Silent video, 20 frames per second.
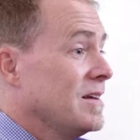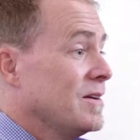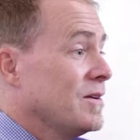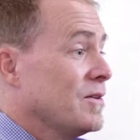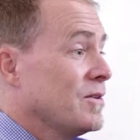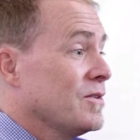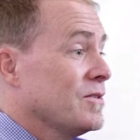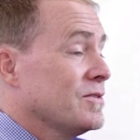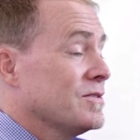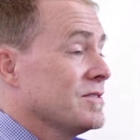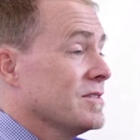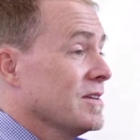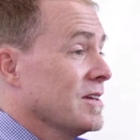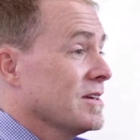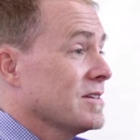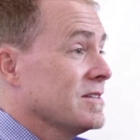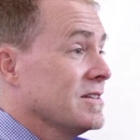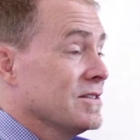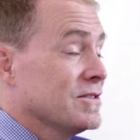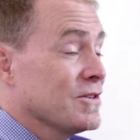and her
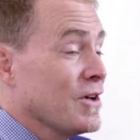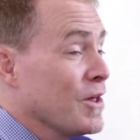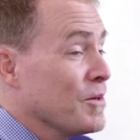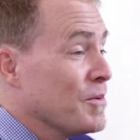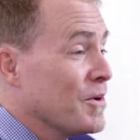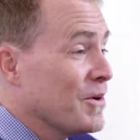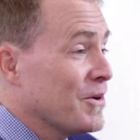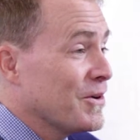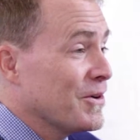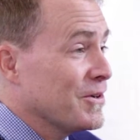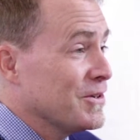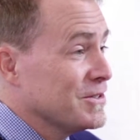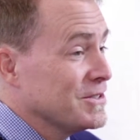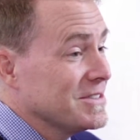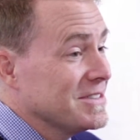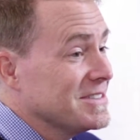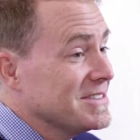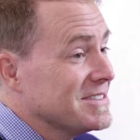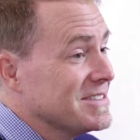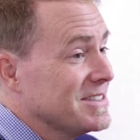selection. It's all about her.
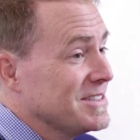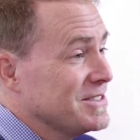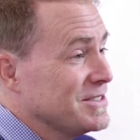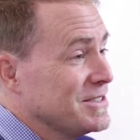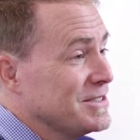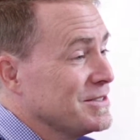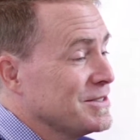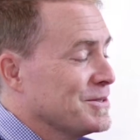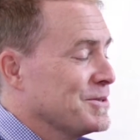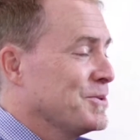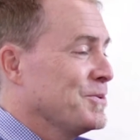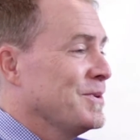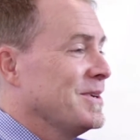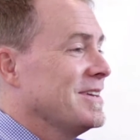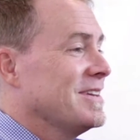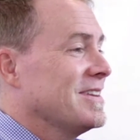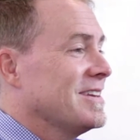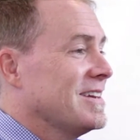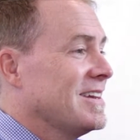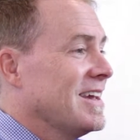She's she's the
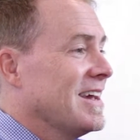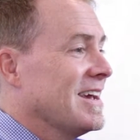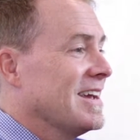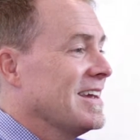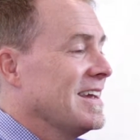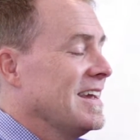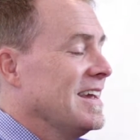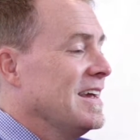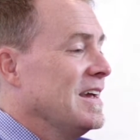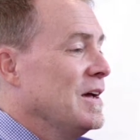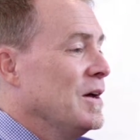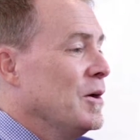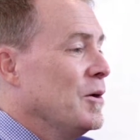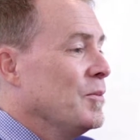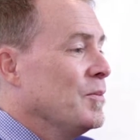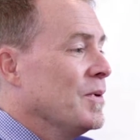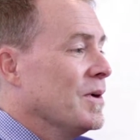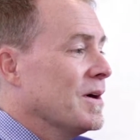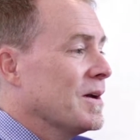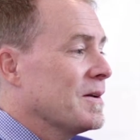queen of the day.
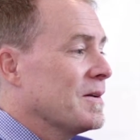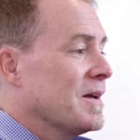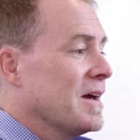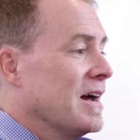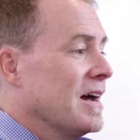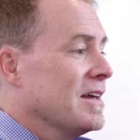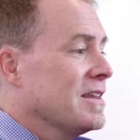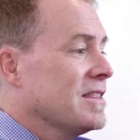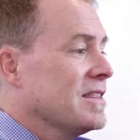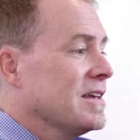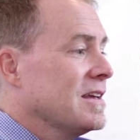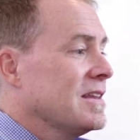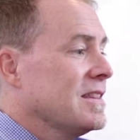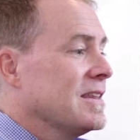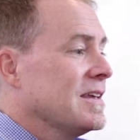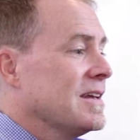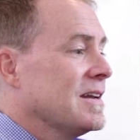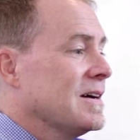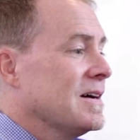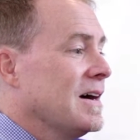But I think
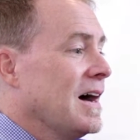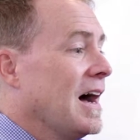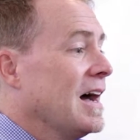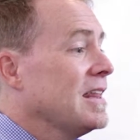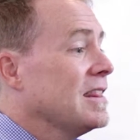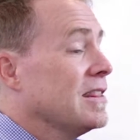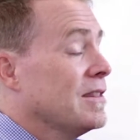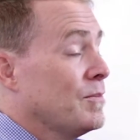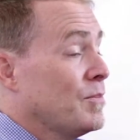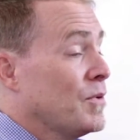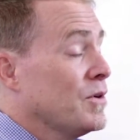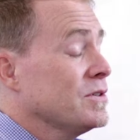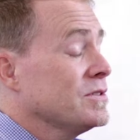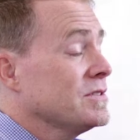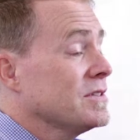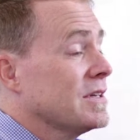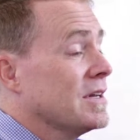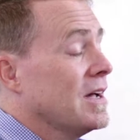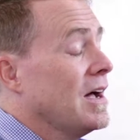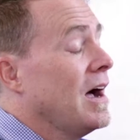that uh, I
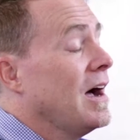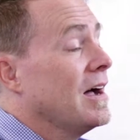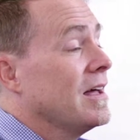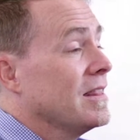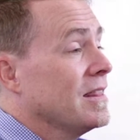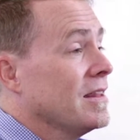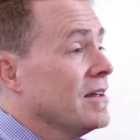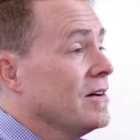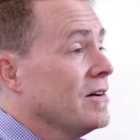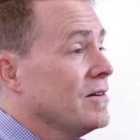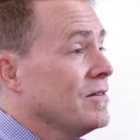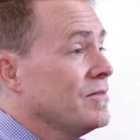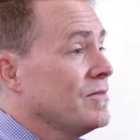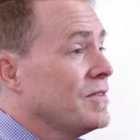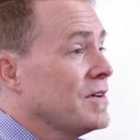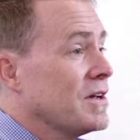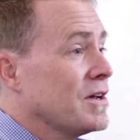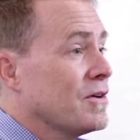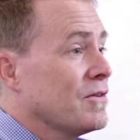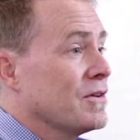personally I love
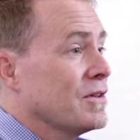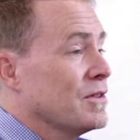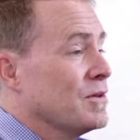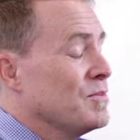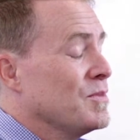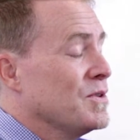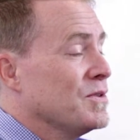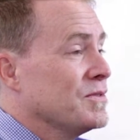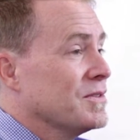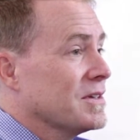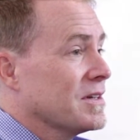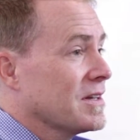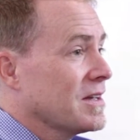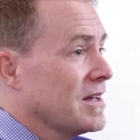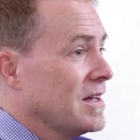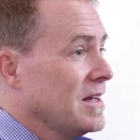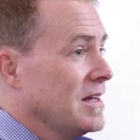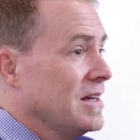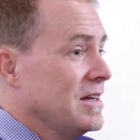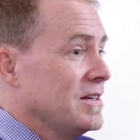hearing the music
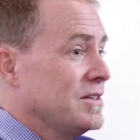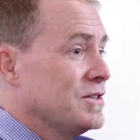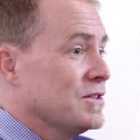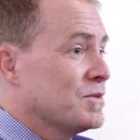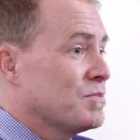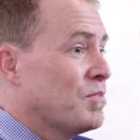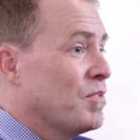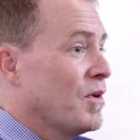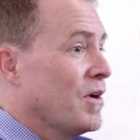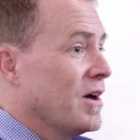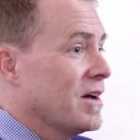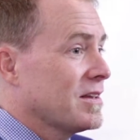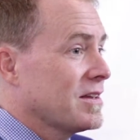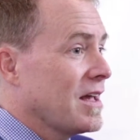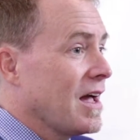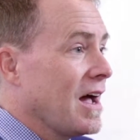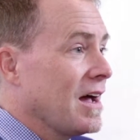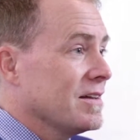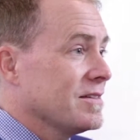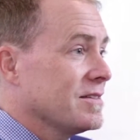just
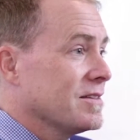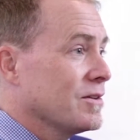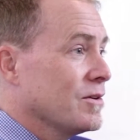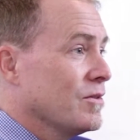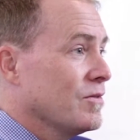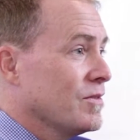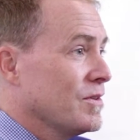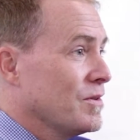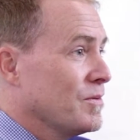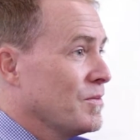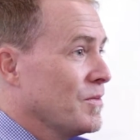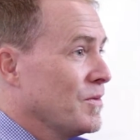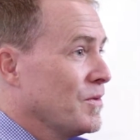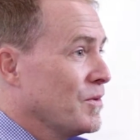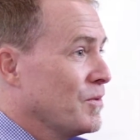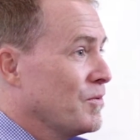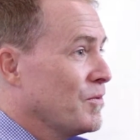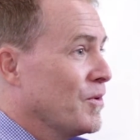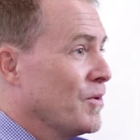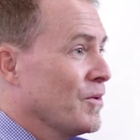broadcasting over the,
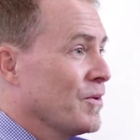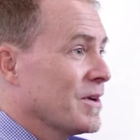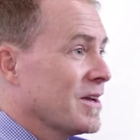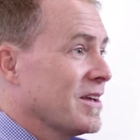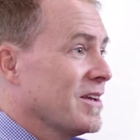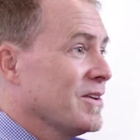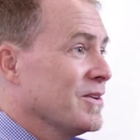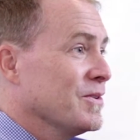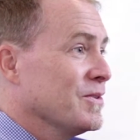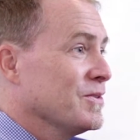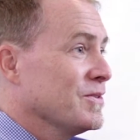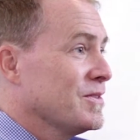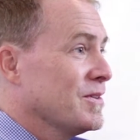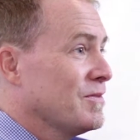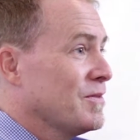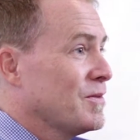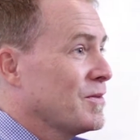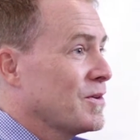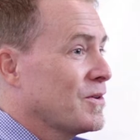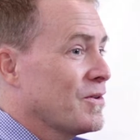the rolling hills of
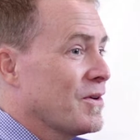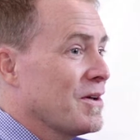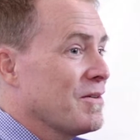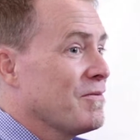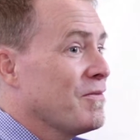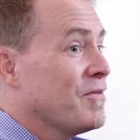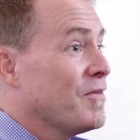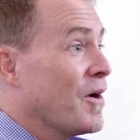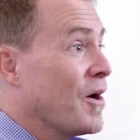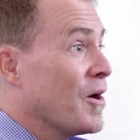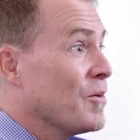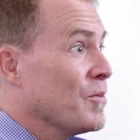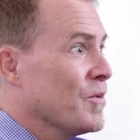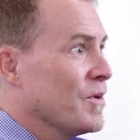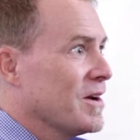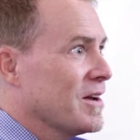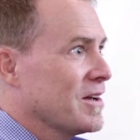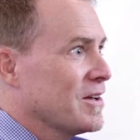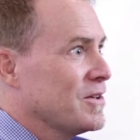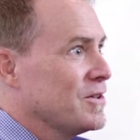a great farm
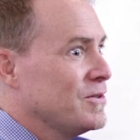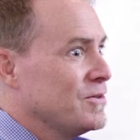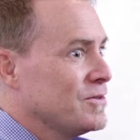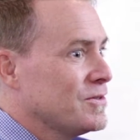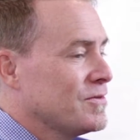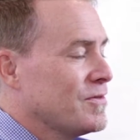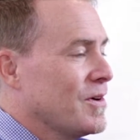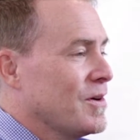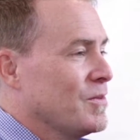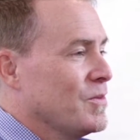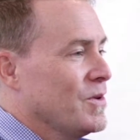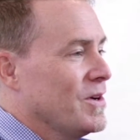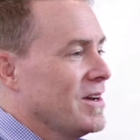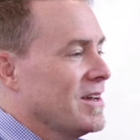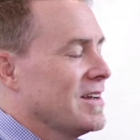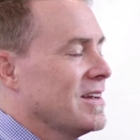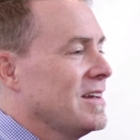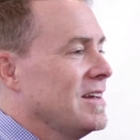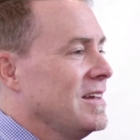wedding, huge farm wedding.